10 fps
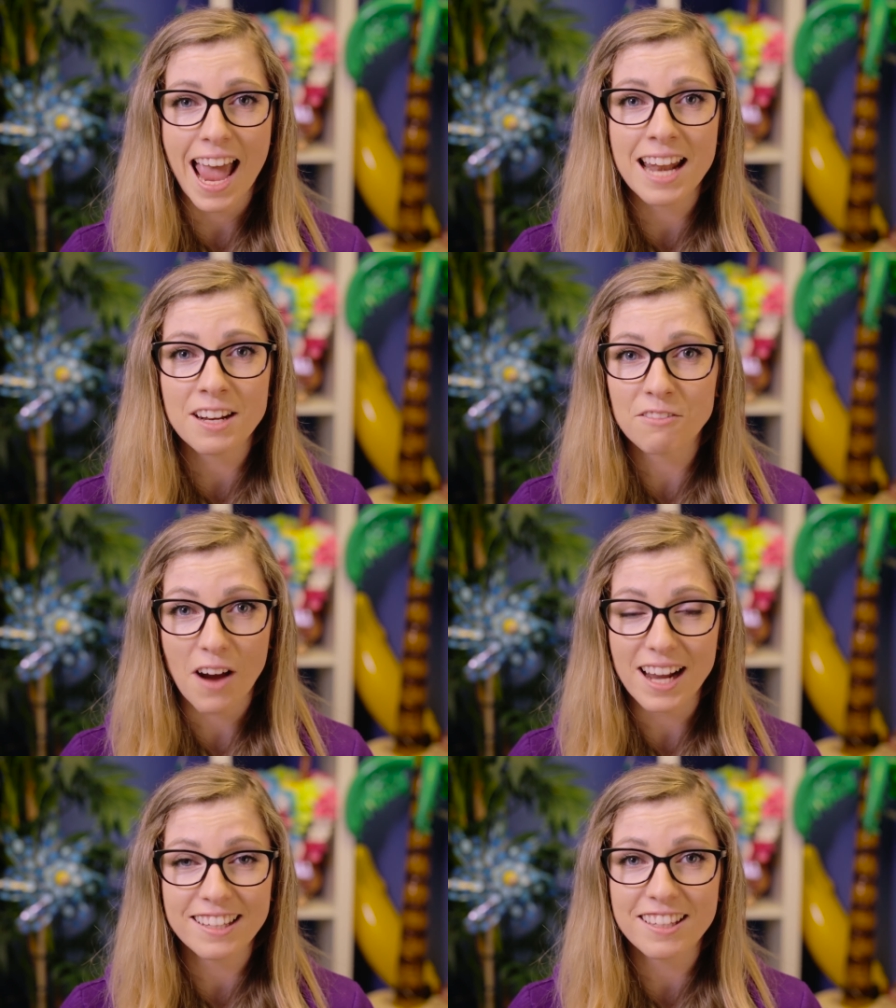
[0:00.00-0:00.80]
and
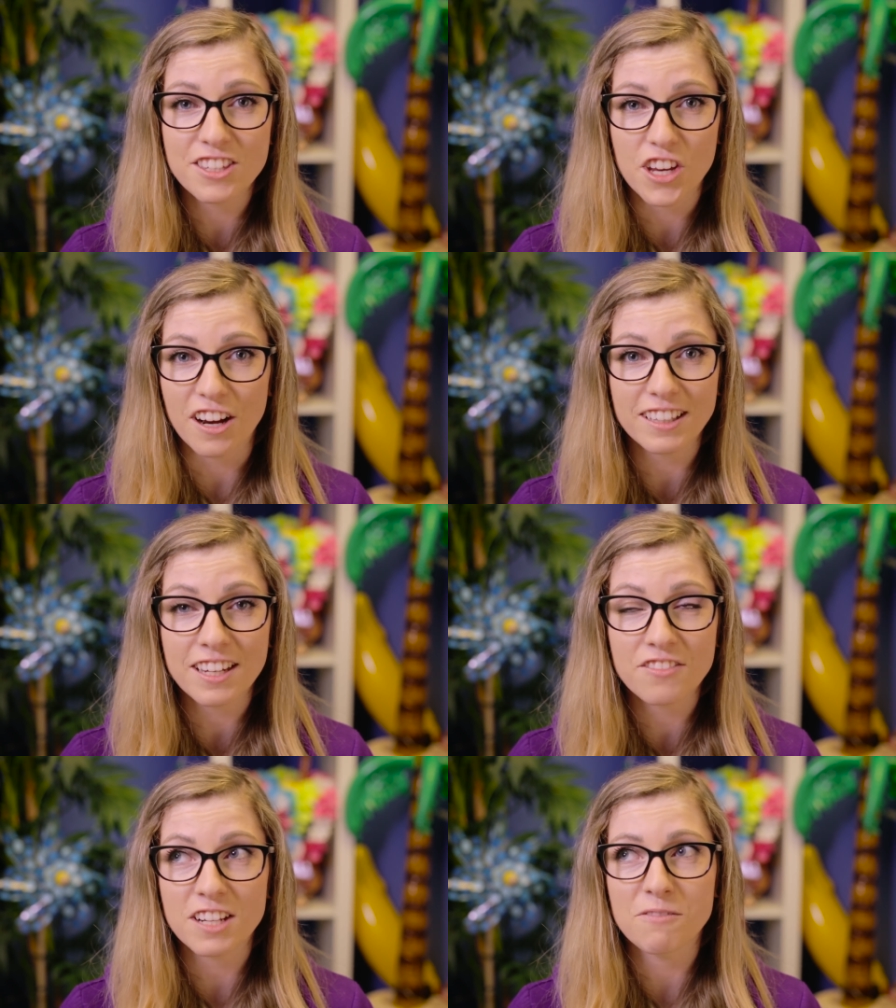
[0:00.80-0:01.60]
riding the
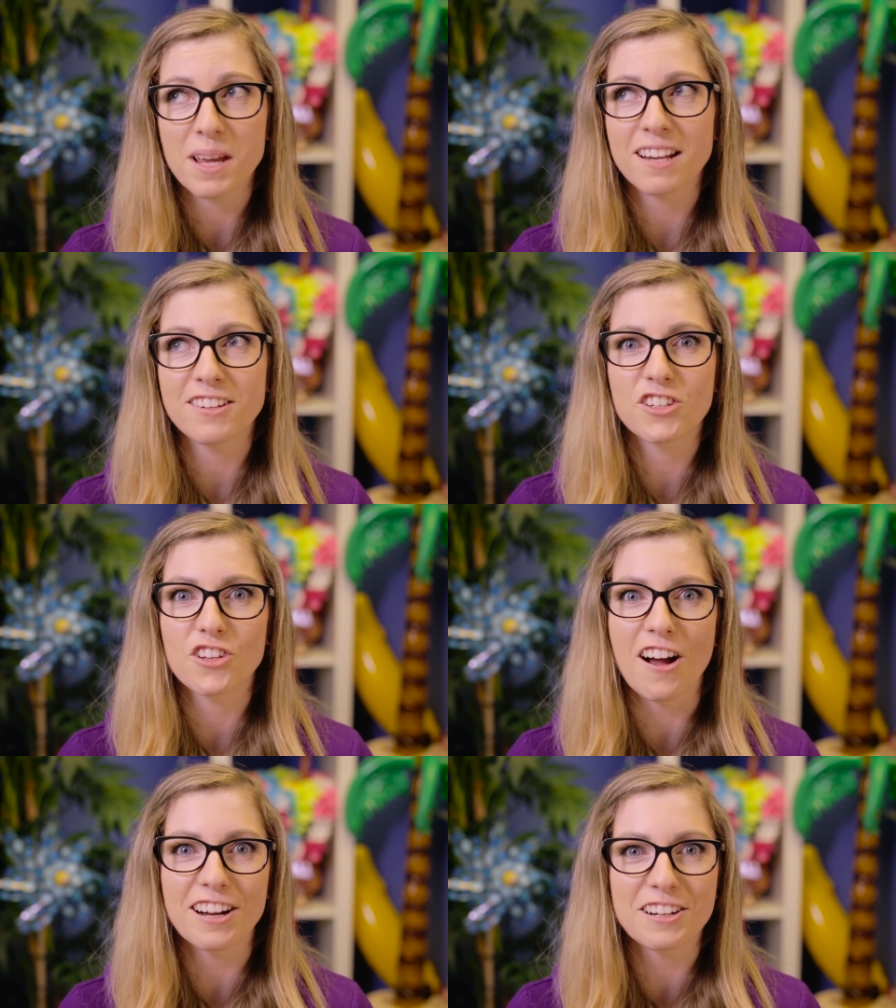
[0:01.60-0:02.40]
chairlift and getting
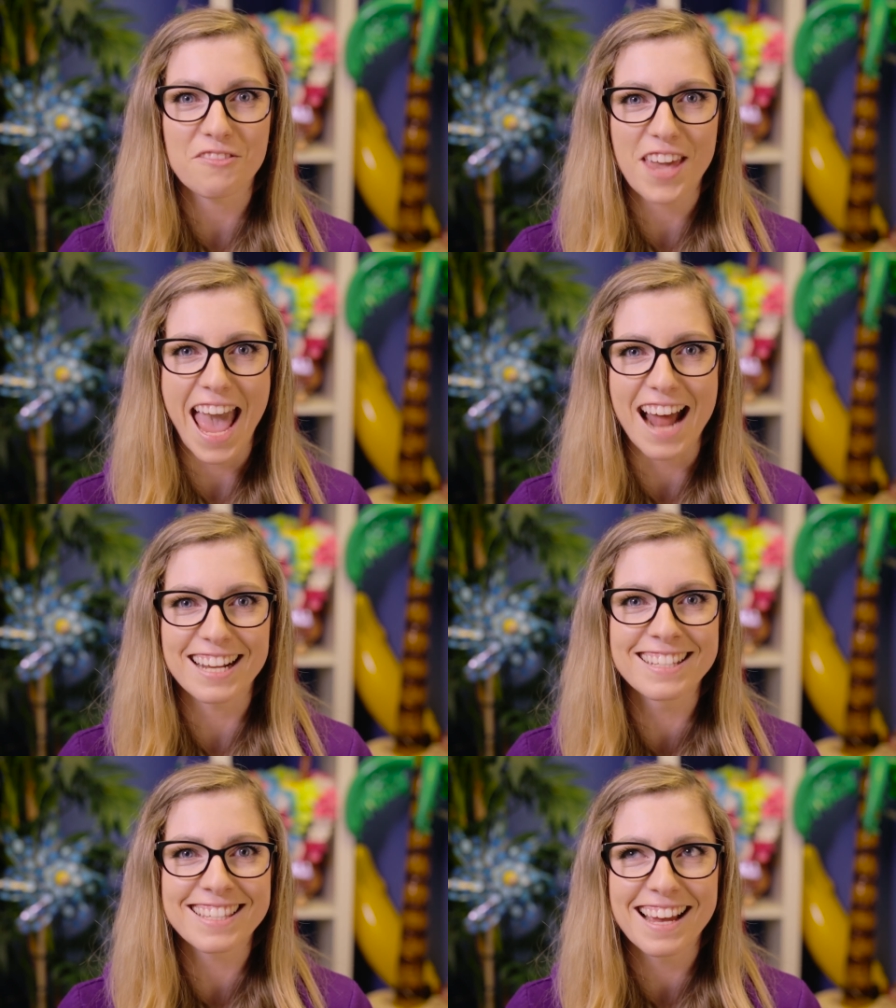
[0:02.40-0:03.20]
shot out of
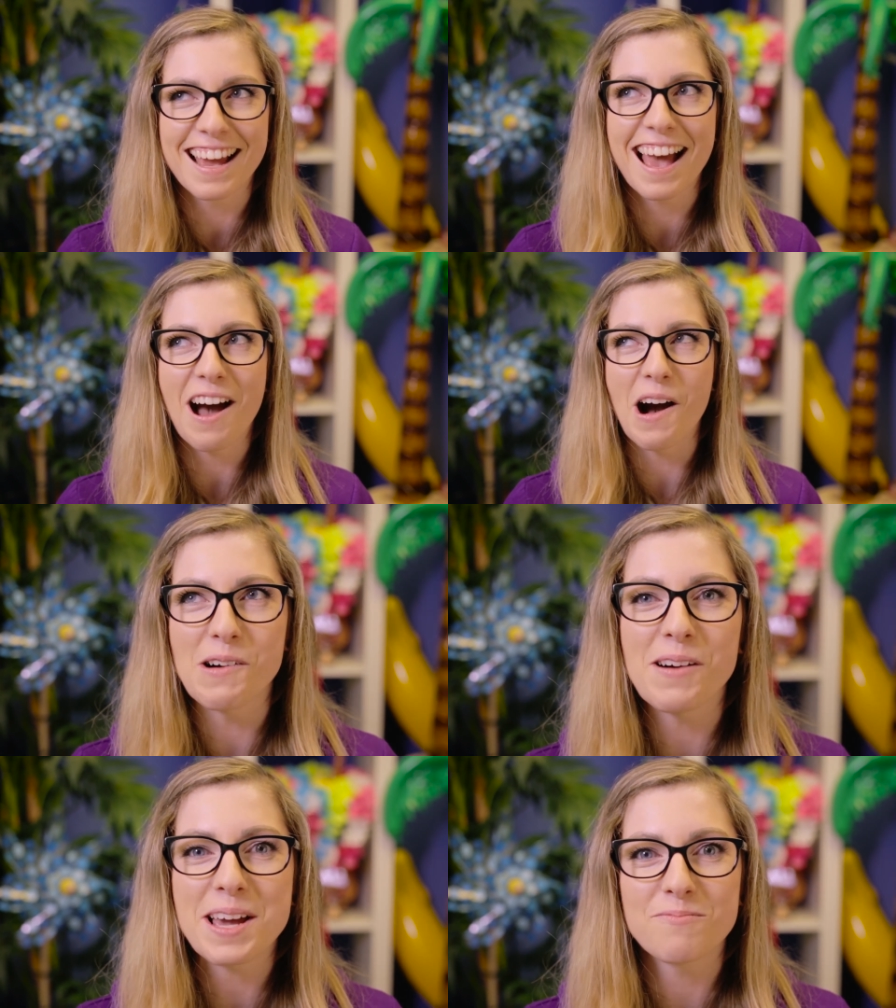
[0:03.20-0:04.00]
cannons.
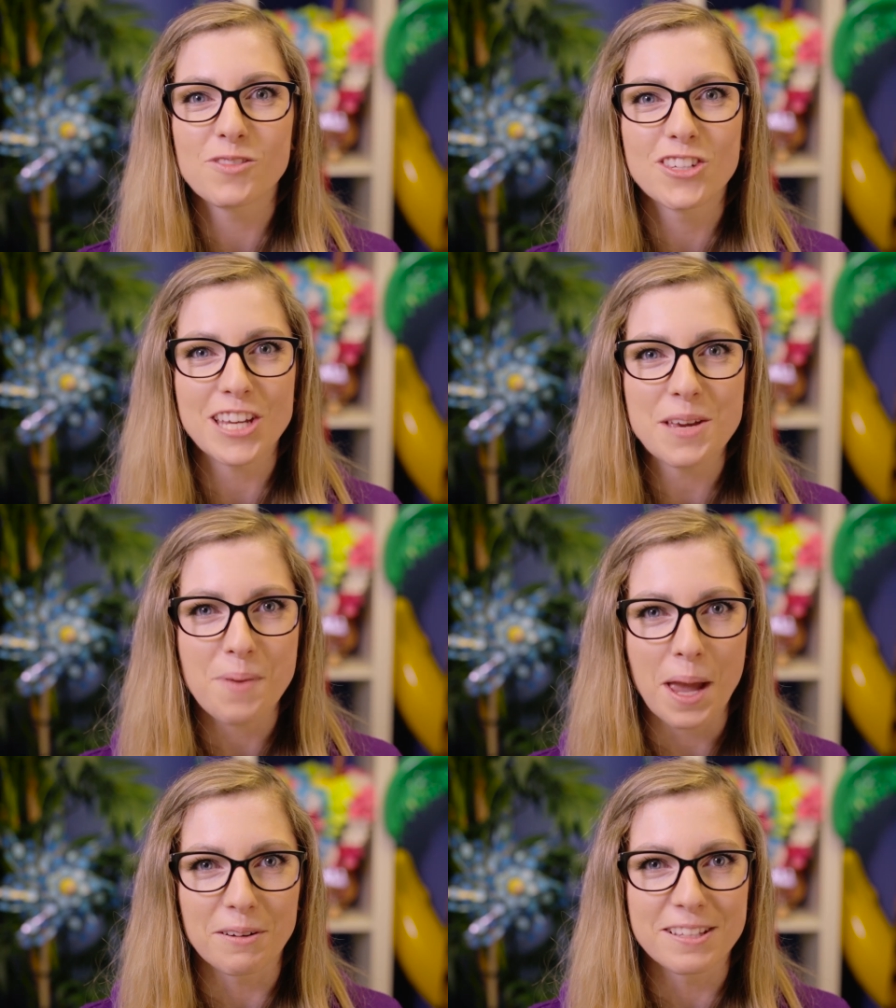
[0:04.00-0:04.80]

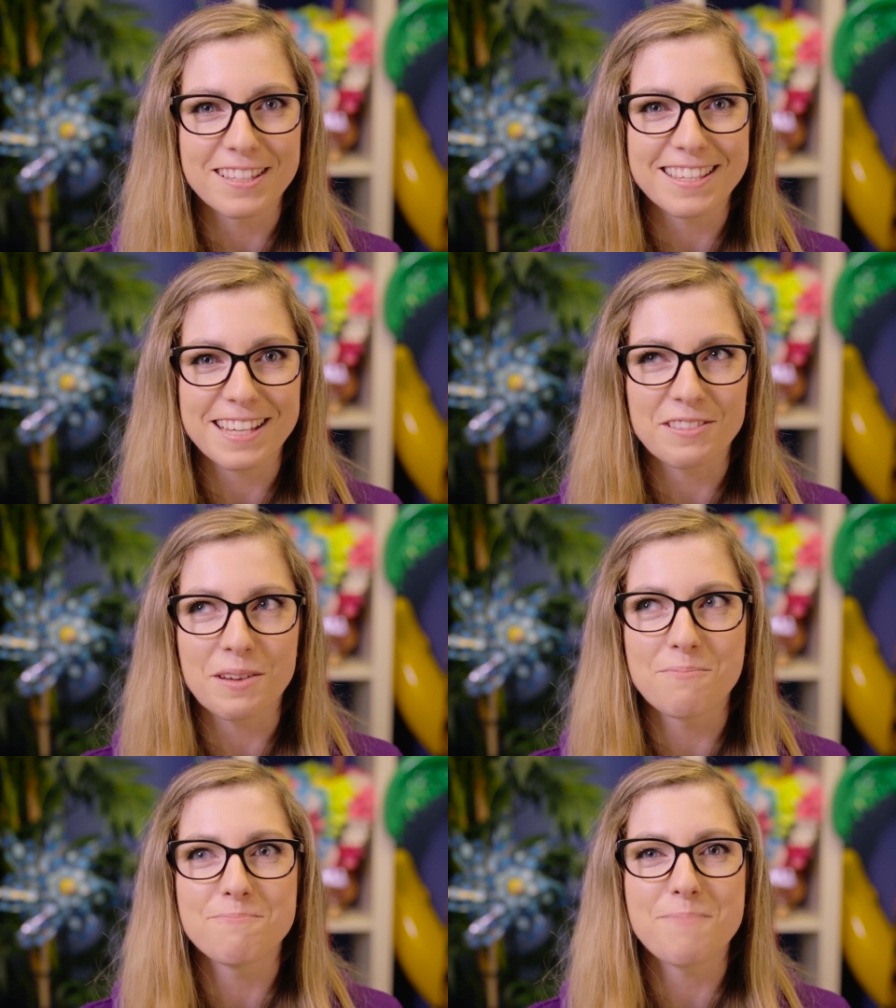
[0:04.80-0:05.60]
OMG, penguins, this
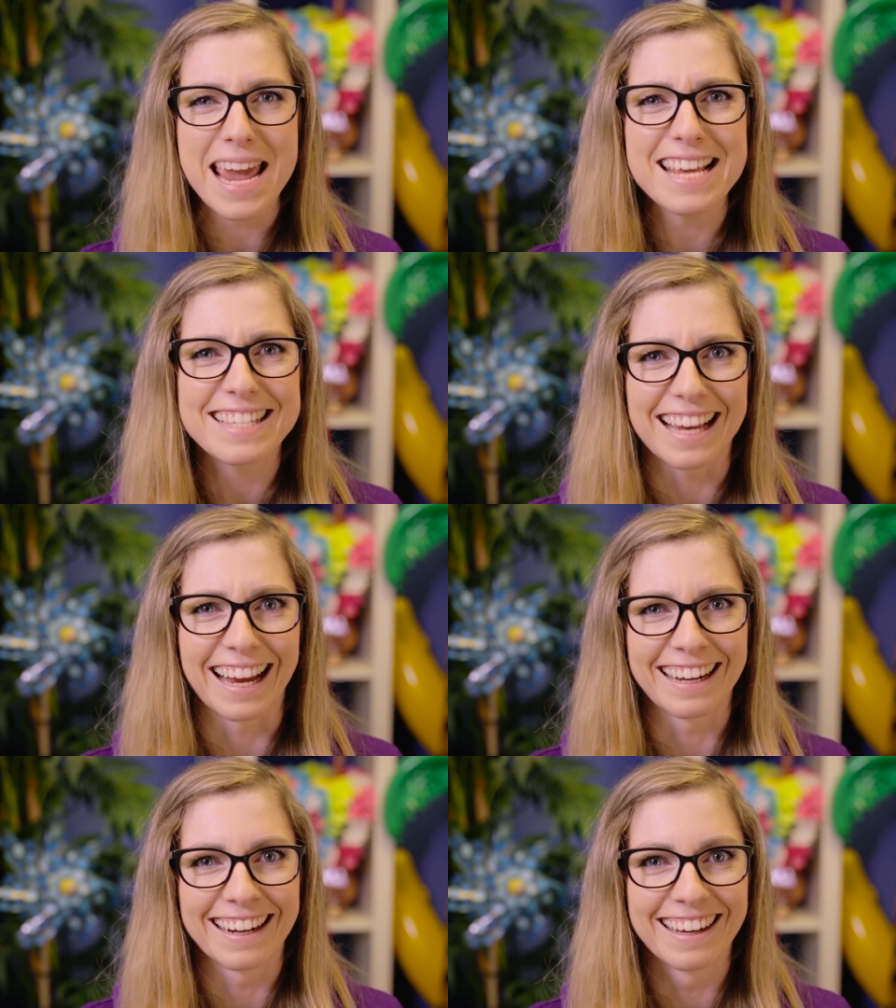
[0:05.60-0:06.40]
sounds amazing!